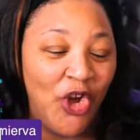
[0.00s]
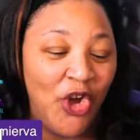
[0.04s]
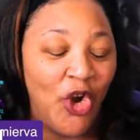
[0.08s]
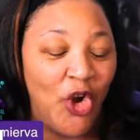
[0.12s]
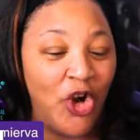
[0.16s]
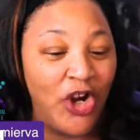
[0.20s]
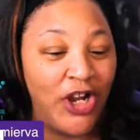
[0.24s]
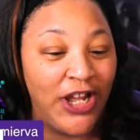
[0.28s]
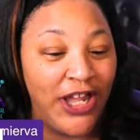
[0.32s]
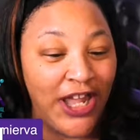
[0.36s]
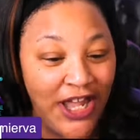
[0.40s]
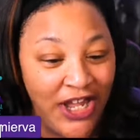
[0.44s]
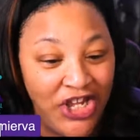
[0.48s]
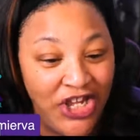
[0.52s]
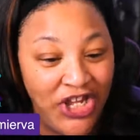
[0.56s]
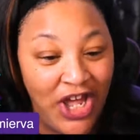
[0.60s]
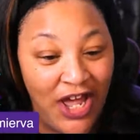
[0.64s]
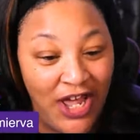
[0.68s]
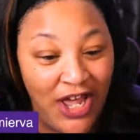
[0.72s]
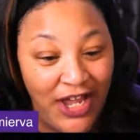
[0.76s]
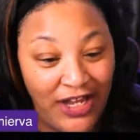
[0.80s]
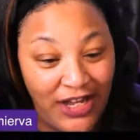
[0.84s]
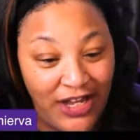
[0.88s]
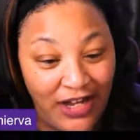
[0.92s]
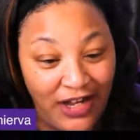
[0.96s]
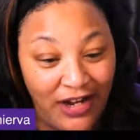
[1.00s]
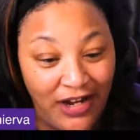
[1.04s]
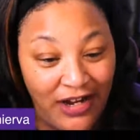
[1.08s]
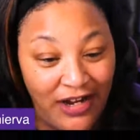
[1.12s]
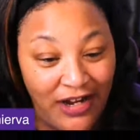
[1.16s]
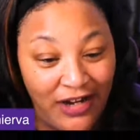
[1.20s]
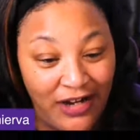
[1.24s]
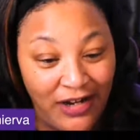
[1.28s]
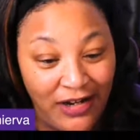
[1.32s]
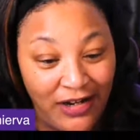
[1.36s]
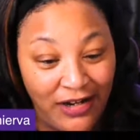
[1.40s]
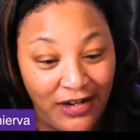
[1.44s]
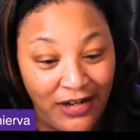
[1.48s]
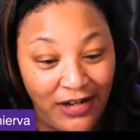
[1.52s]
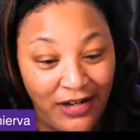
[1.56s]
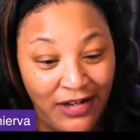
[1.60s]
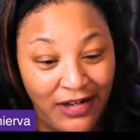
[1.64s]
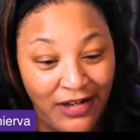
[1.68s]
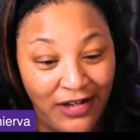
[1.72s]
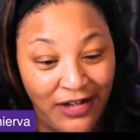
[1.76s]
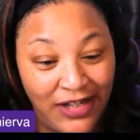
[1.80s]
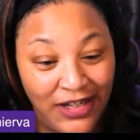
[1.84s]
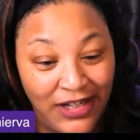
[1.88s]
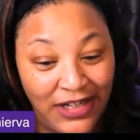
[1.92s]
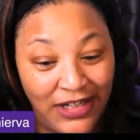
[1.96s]
Or can y'all hear
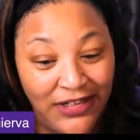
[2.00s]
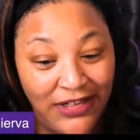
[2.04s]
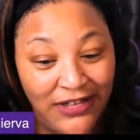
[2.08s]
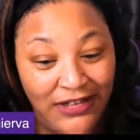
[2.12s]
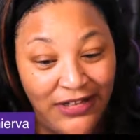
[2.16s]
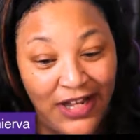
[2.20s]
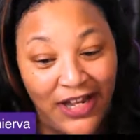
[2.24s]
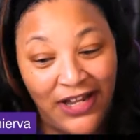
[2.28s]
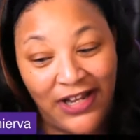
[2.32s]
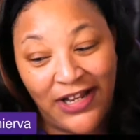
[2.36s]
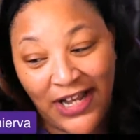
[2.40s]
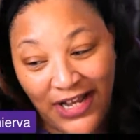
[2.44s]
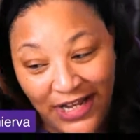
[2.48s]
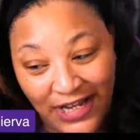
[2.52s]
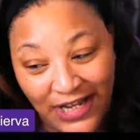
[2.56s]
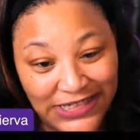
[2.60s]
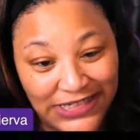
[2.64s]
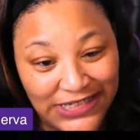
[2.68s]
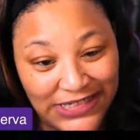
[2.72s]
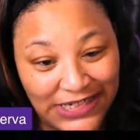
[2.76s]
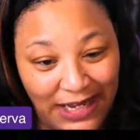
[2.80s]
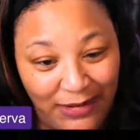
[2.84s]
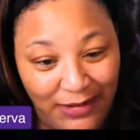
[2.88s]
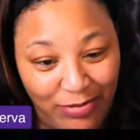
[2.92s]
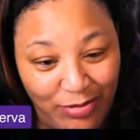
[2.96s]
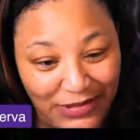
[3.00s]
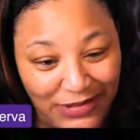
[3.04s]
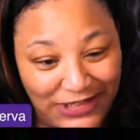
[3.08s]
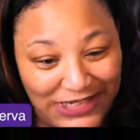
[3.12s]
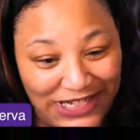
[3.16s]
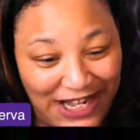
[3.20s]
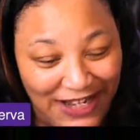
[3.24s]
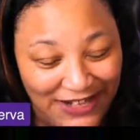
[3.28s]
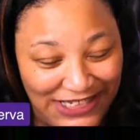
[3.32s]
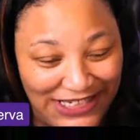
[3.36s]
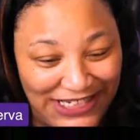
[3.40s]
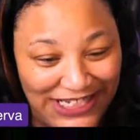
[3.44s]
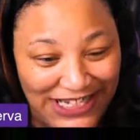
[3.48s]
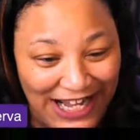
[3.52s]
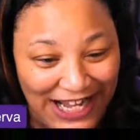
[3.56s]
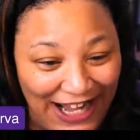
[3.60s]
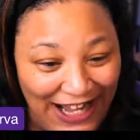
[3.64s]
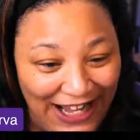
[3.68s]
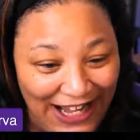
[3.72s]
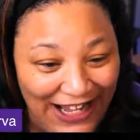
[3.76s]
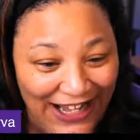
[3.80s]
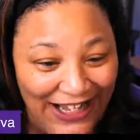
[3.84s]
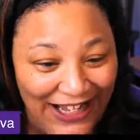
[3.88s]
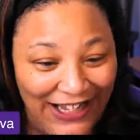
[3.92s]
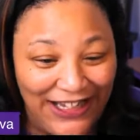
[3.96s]
the landscapers
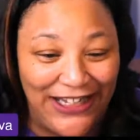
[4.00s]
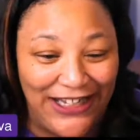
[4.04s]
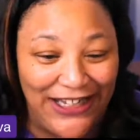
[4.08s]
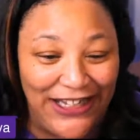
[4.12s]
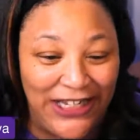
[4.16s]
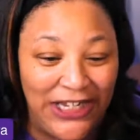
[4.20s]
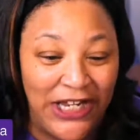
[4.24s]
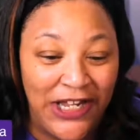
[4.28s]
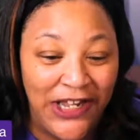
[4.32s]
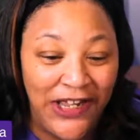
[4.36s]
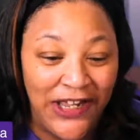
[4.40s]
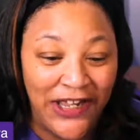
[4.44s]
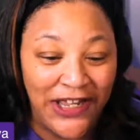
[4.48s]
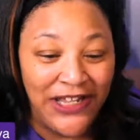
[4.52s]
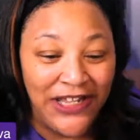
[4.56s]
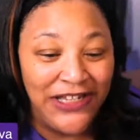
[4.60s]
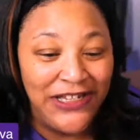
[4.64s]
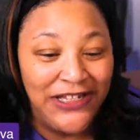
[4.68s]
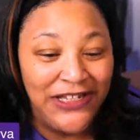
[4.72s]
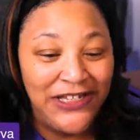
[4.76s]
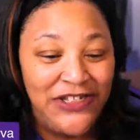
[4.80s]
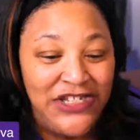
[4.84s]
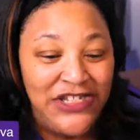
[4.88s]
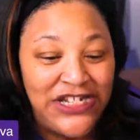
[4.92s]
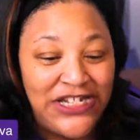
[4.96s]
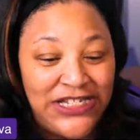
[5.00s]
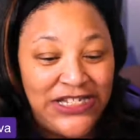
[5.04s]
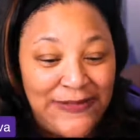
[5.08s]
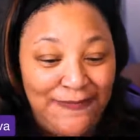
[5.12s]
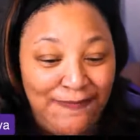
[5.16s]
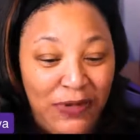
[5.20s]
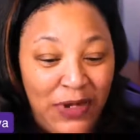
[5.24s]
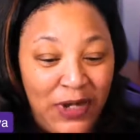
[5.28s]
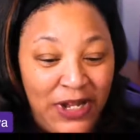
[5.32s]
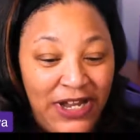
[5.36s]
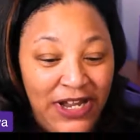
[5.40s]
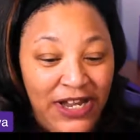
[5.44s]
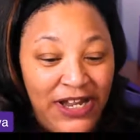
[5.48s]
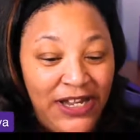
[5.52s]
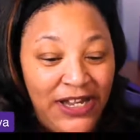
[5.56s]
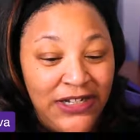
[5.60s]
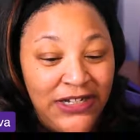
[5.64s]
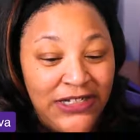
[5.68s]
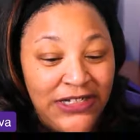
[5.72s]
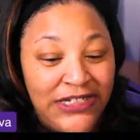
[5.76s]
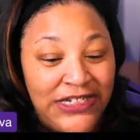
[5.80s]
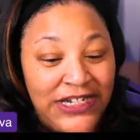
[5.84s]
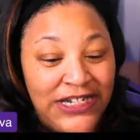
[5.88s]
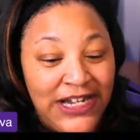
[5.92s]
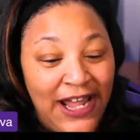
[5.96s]
outside? Just put it in
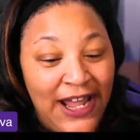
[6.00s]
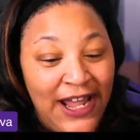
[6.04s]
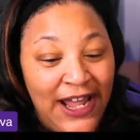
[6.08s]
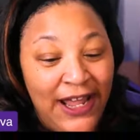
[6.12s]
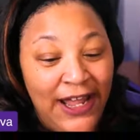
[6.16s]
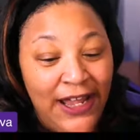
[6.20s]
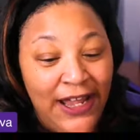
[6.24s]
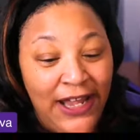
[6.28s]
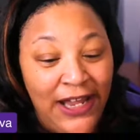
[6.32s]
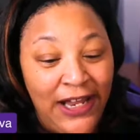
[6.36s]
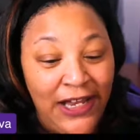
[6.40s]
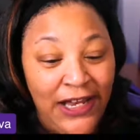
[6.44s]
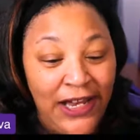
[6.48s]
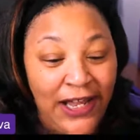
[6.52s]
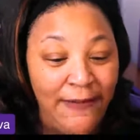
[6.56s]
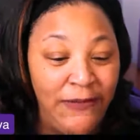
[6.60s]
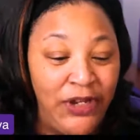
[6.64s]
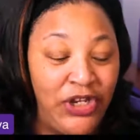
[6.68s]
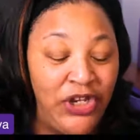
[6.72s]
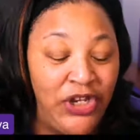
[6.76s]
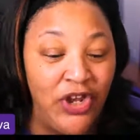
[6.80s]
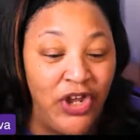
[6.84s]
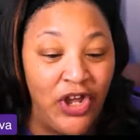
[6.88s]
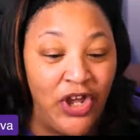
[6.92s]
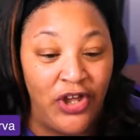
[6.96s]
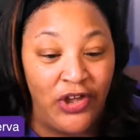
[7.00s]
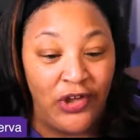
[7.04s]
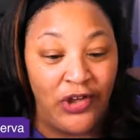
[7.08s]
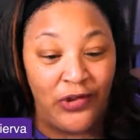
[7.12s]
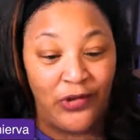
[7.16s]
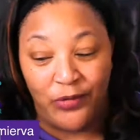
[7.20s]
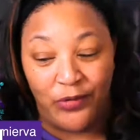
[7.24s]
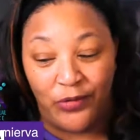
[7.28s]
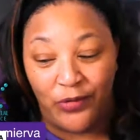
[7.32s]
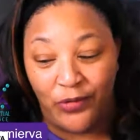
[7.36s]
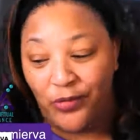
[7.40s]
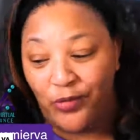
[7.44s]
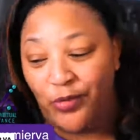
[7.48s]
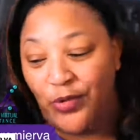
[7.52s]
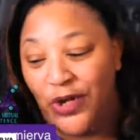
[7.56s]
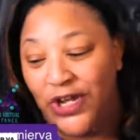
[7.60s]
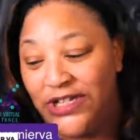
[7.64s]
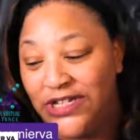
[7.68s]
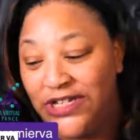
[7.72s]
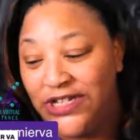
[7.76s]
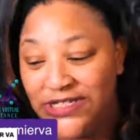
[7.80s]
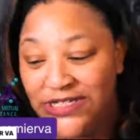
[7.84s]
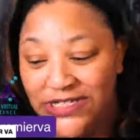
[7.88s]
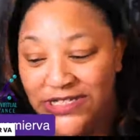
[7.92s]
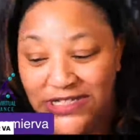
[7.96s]
the chat and let me know what
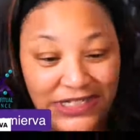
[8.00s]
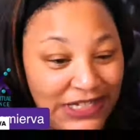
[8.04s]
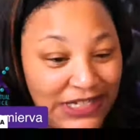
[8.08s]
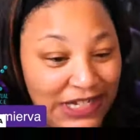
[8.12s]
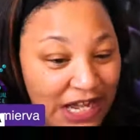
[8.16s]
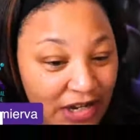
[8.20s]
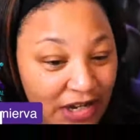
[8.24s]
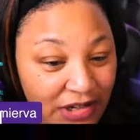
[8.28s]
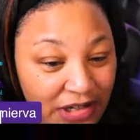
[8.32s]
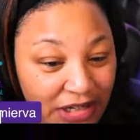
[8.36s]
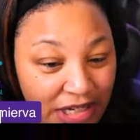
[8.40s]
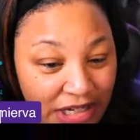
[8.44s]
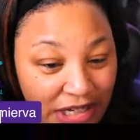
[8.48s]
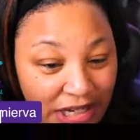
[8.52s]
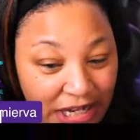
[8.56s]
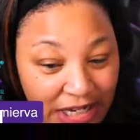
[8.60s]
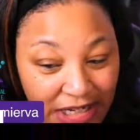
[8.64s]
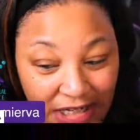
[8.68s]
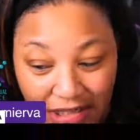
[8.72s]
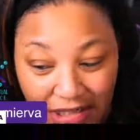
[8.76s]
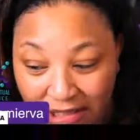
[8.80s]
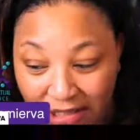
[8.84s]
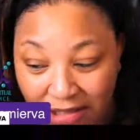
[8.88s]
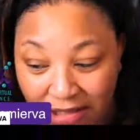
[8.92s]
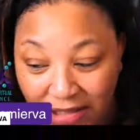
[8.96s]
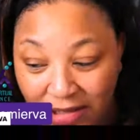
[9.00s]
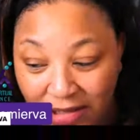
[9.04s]
this is sounding like.